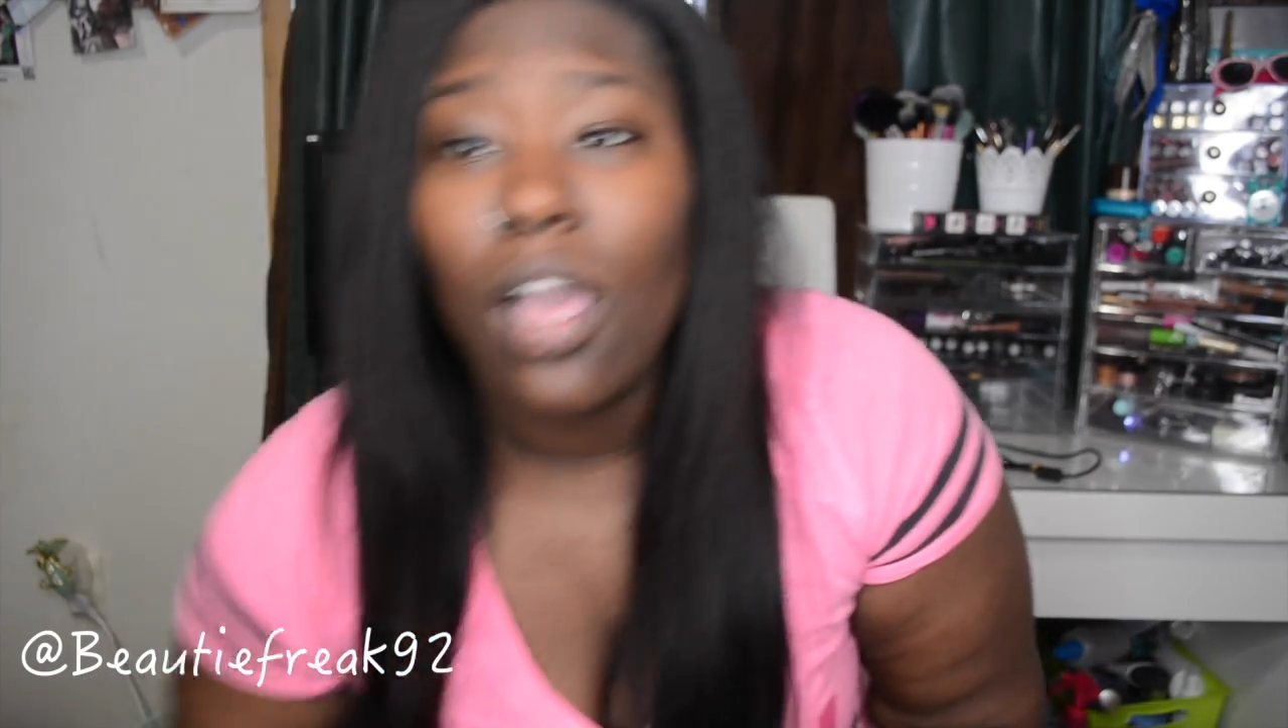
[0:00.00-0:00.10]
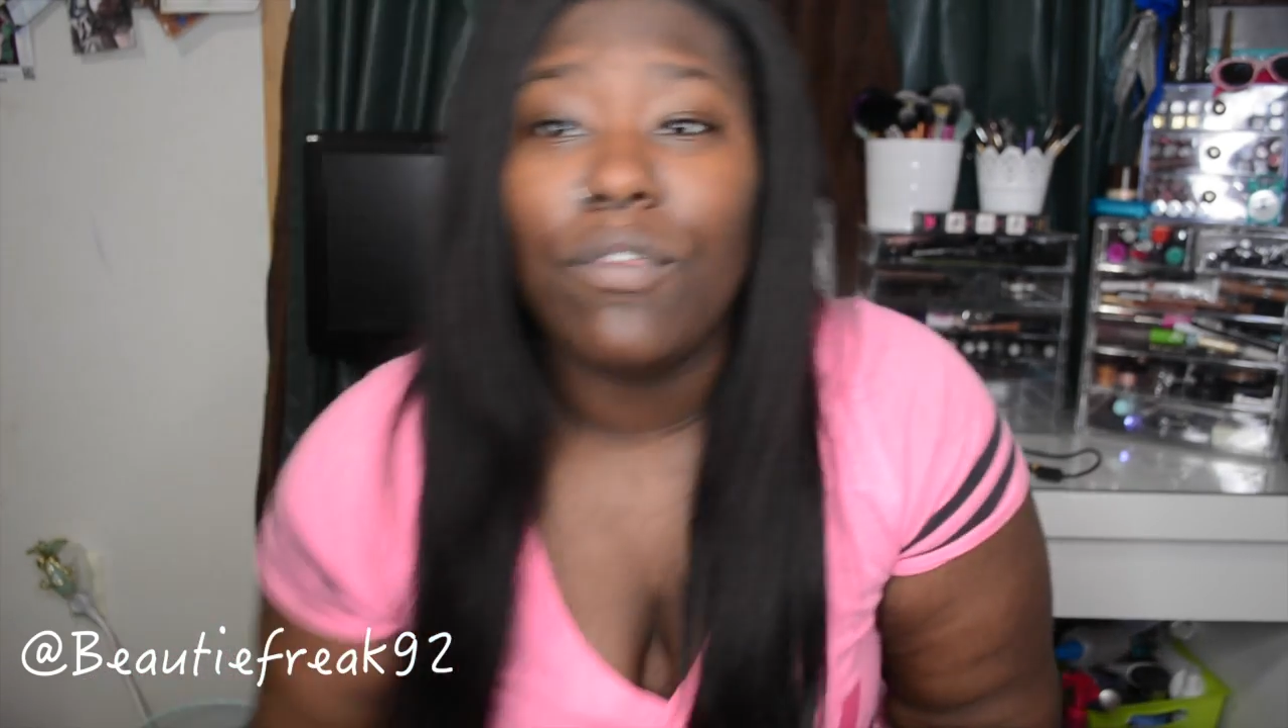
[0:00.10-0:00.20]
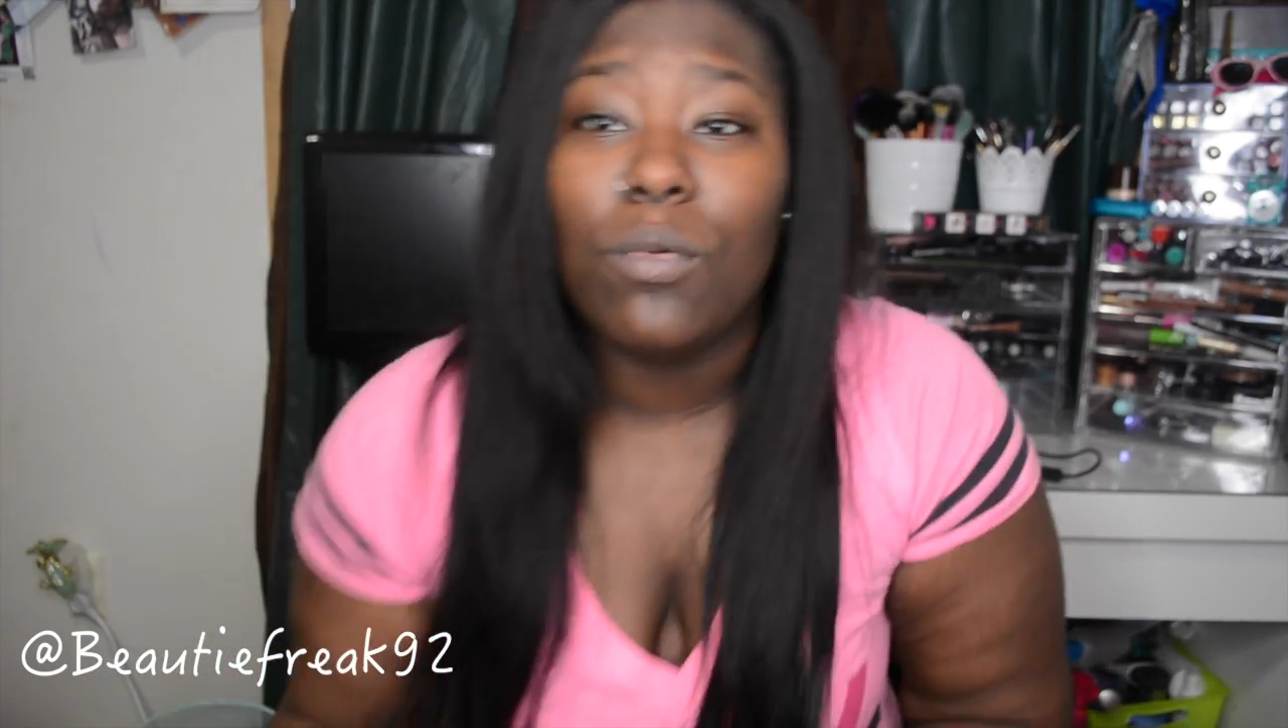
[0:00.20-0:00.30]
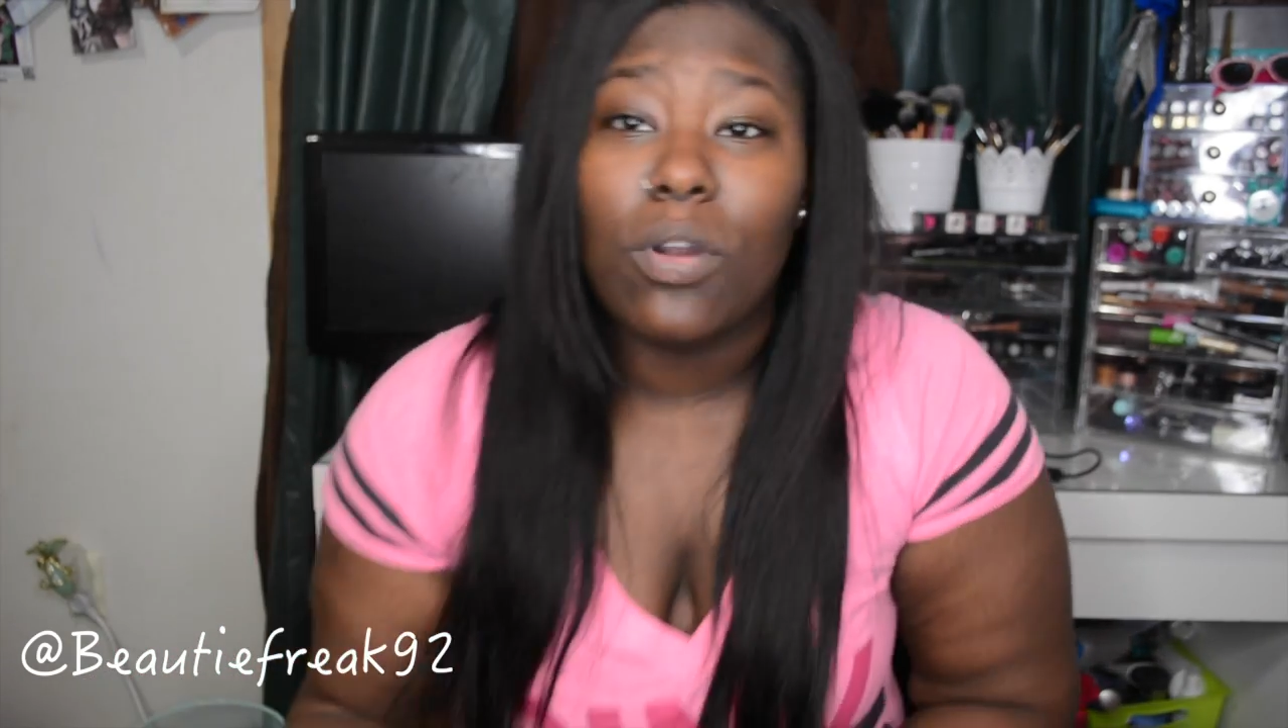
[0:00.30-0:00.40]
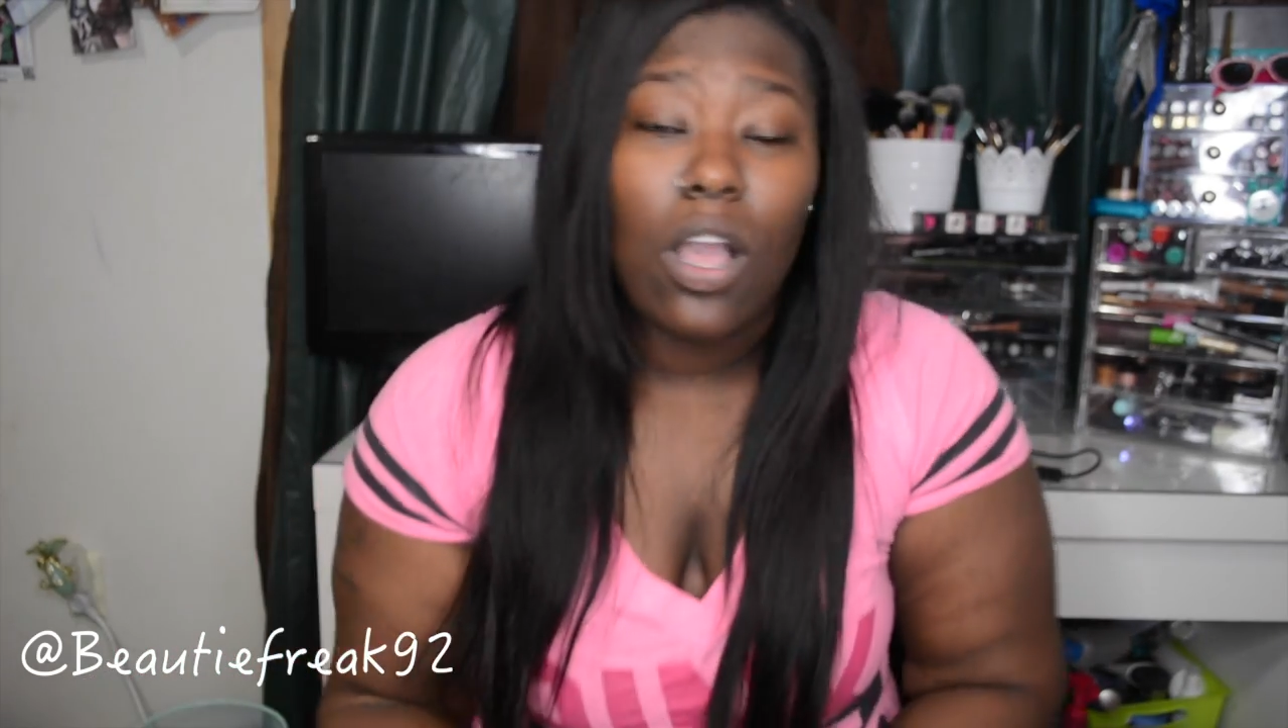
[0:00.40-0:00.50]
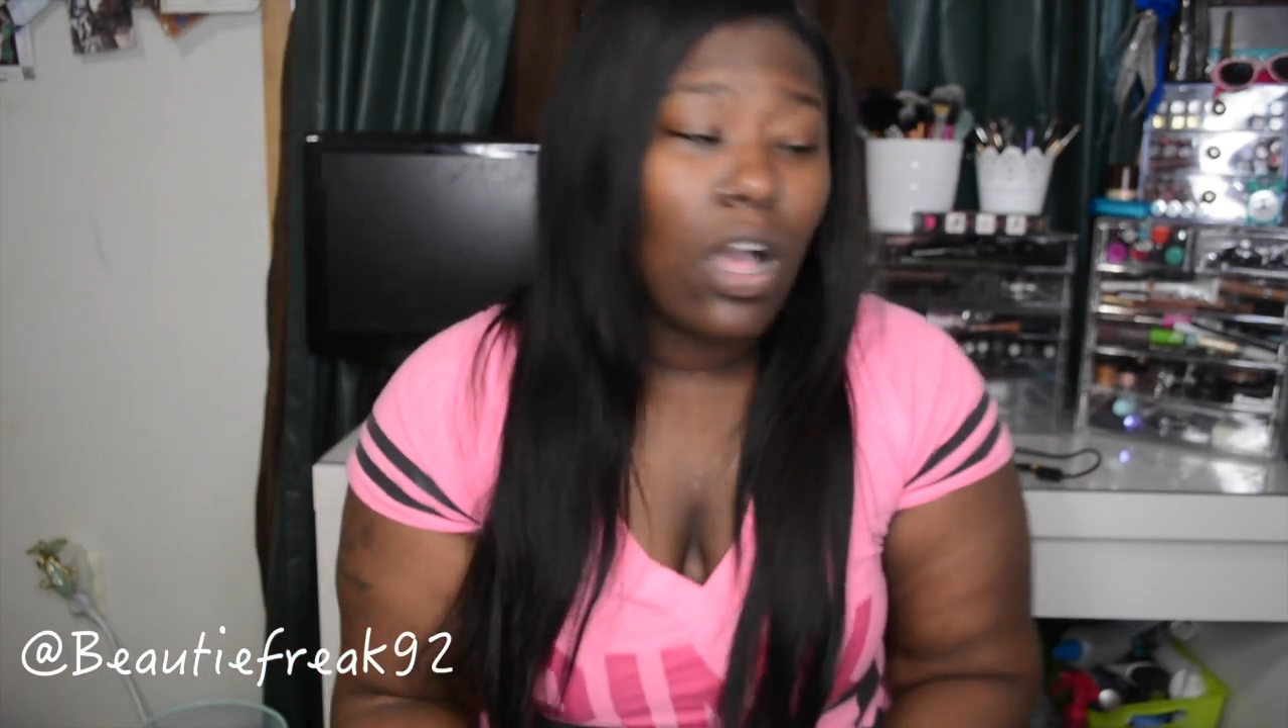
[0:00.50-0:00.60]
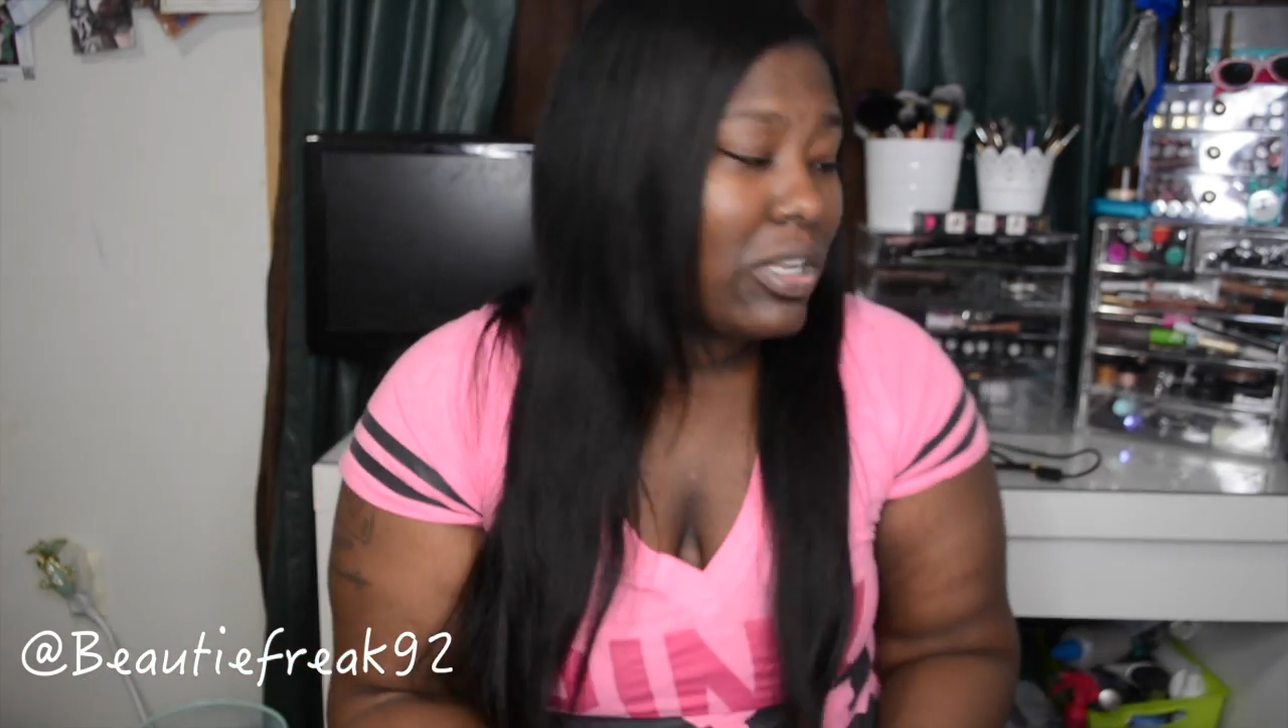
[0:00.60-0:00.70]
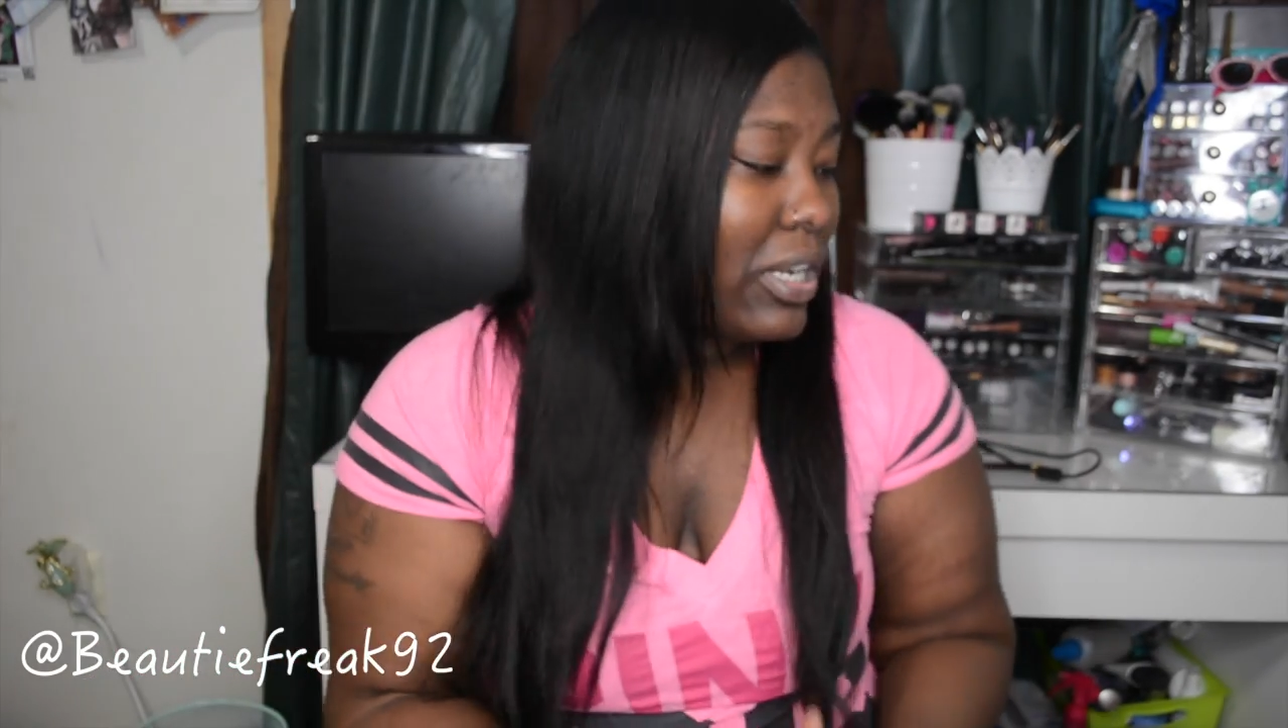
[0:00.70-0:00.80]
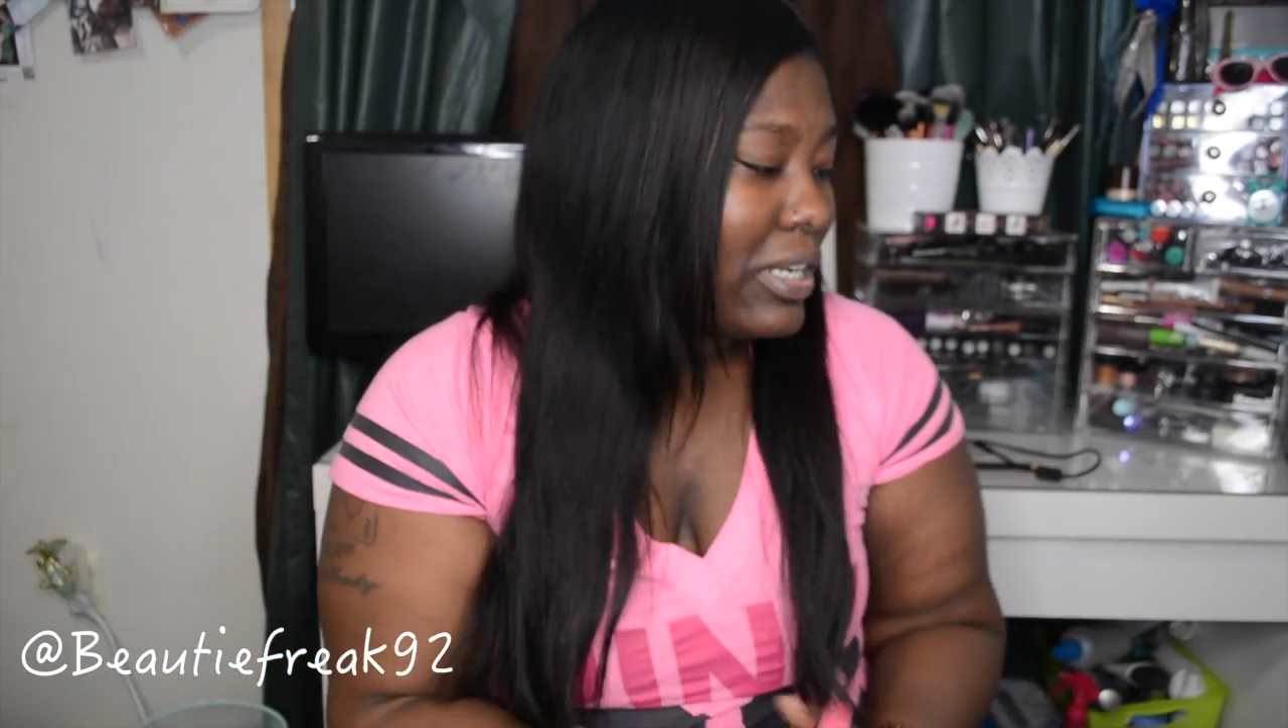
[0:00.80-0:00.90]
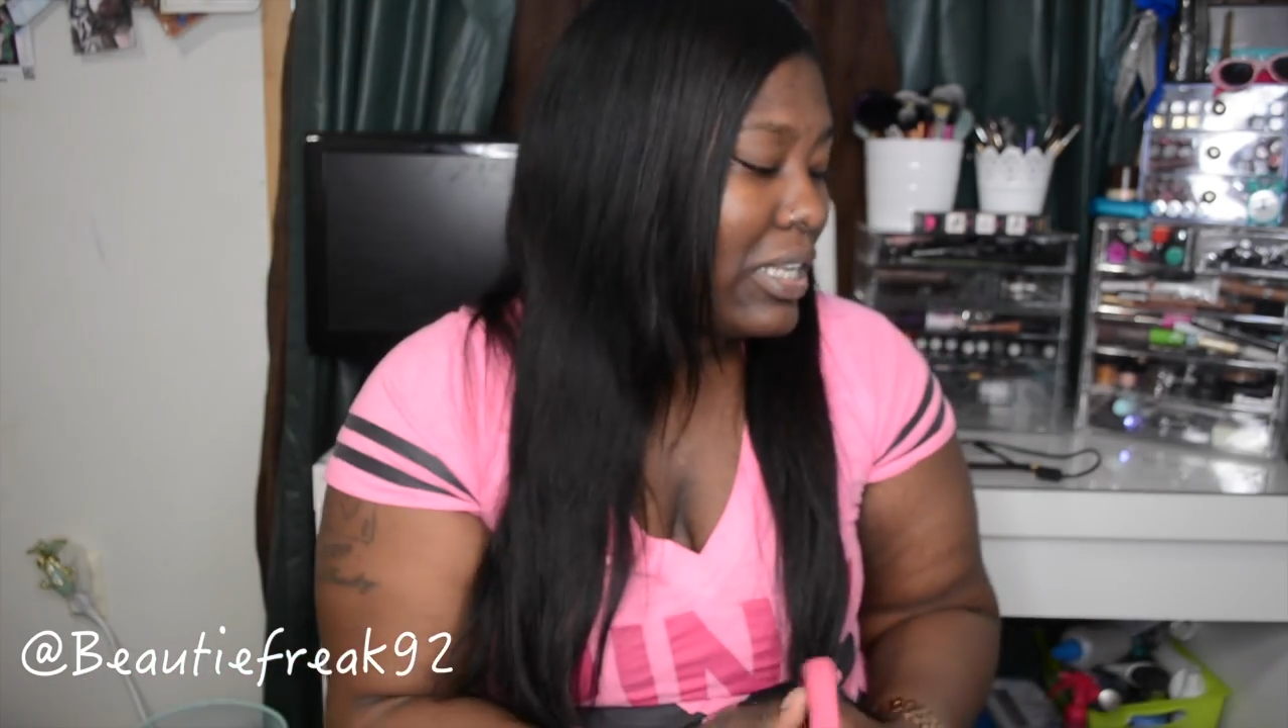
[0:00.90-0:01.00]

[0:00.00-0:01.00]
If you want to call it a